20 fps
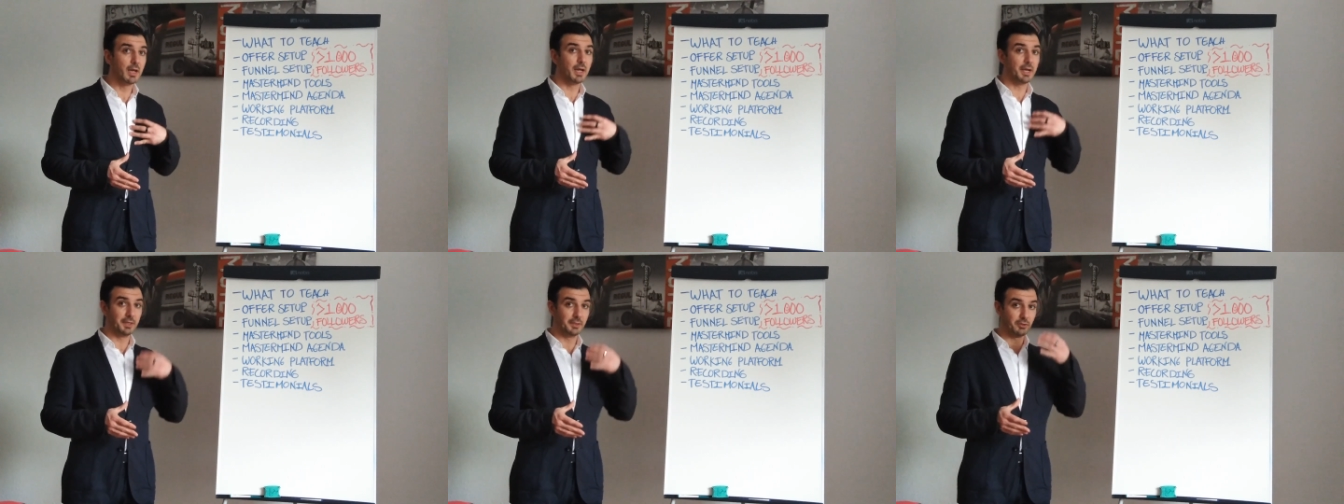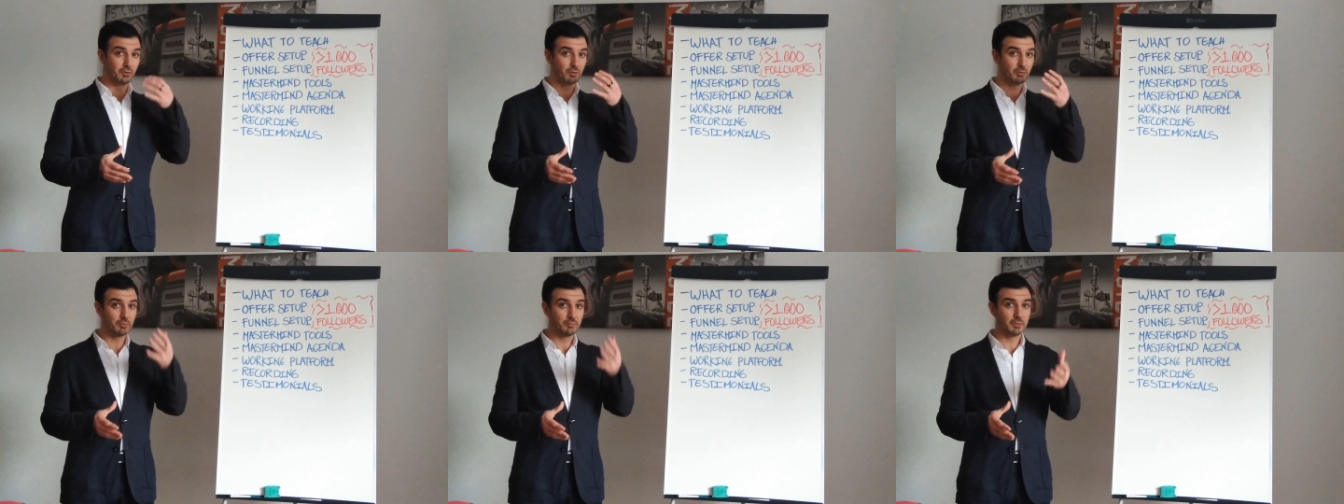
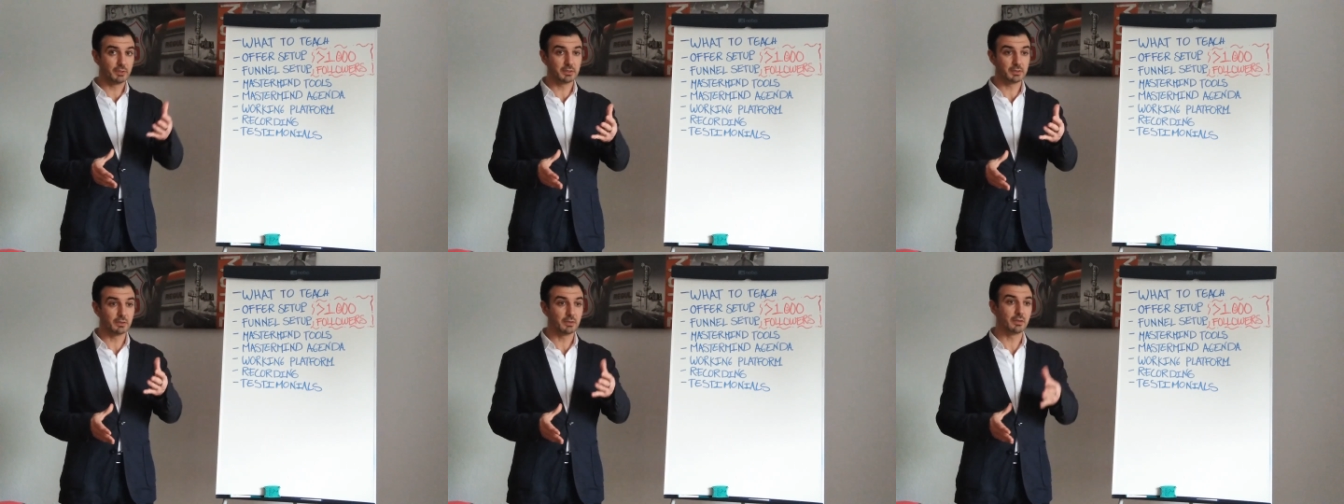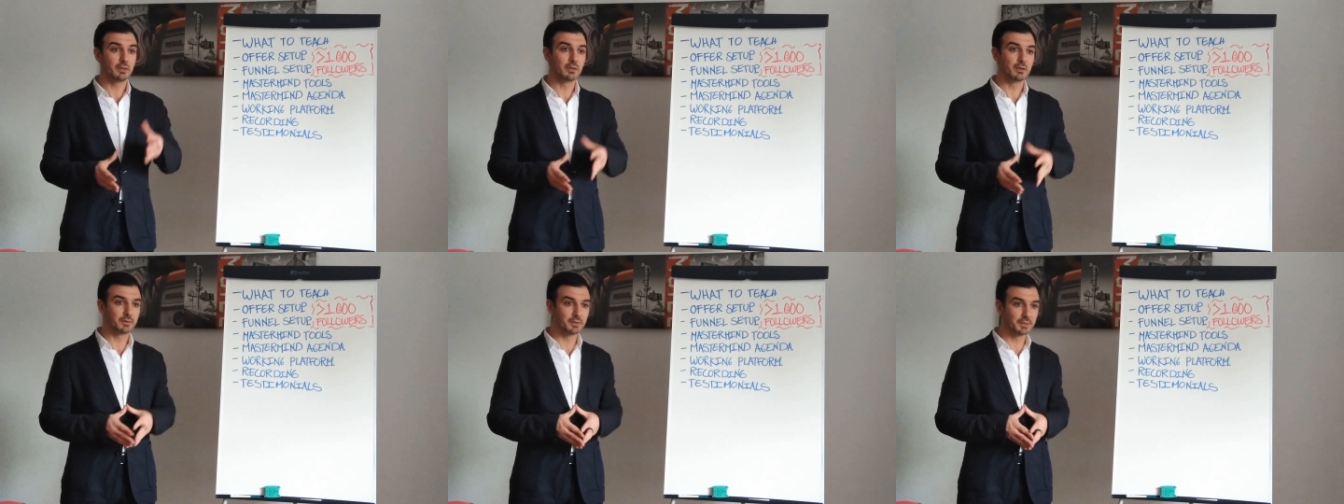and you will
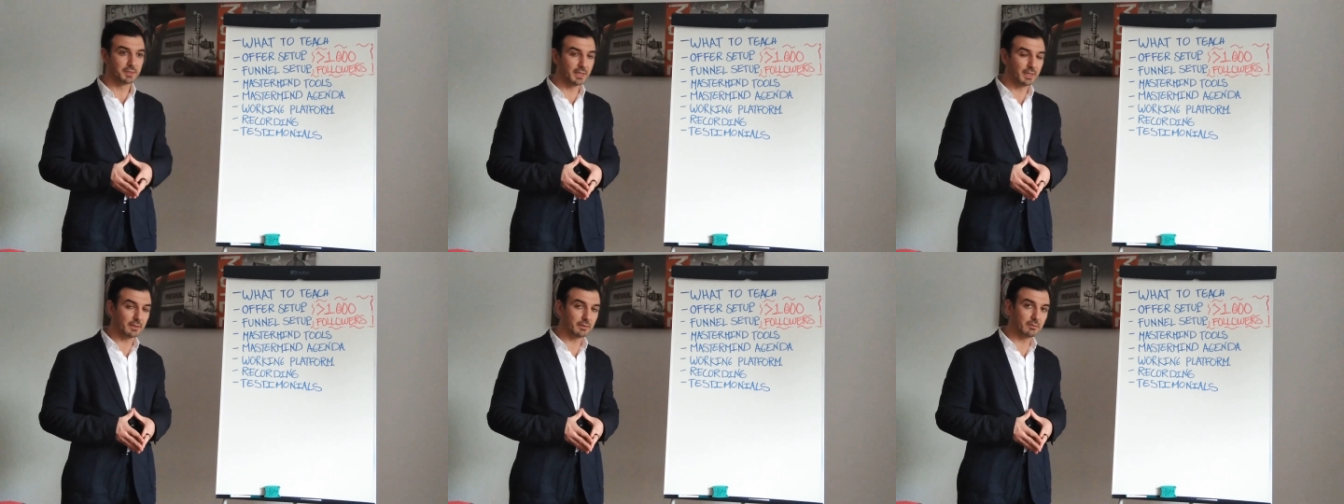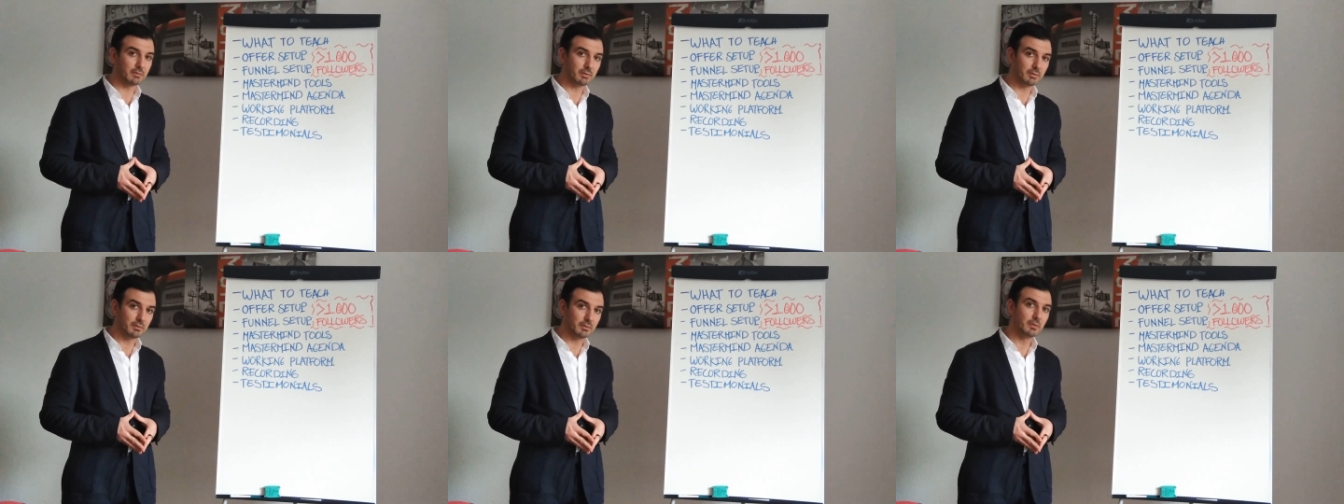
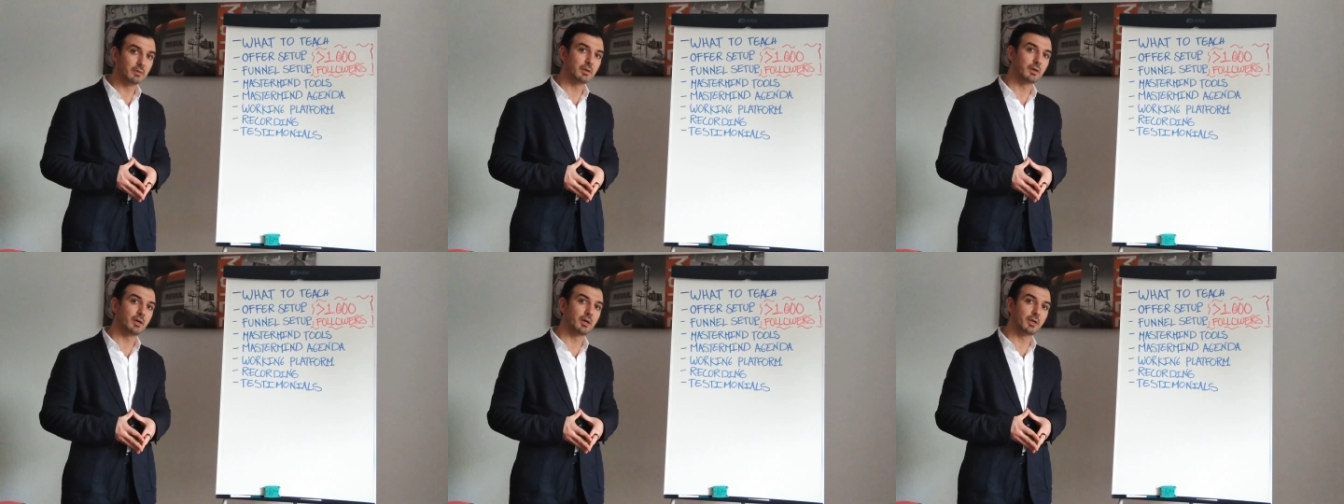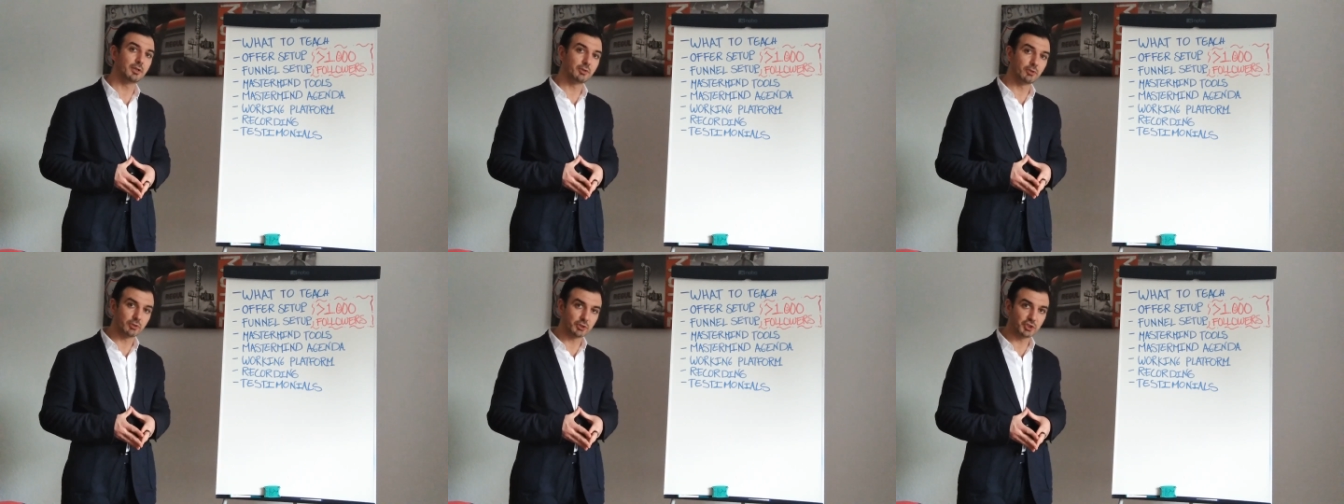get
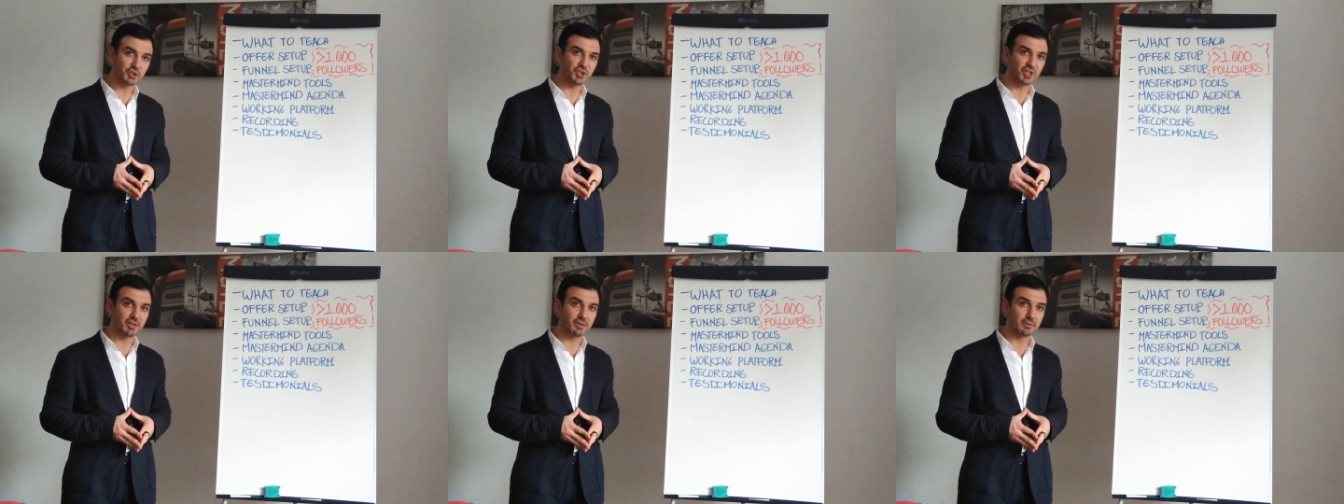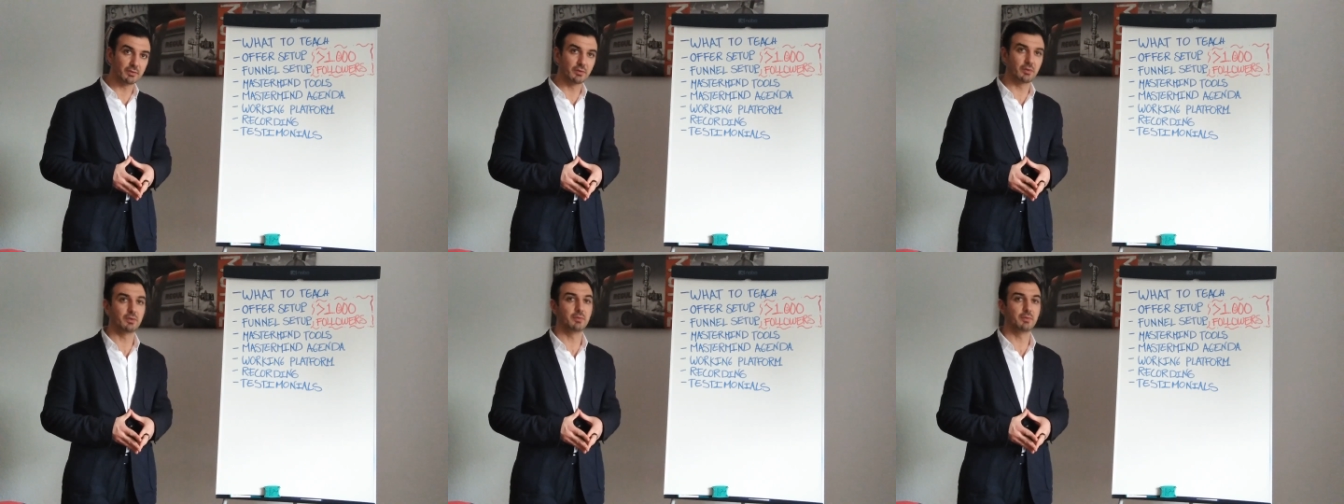your share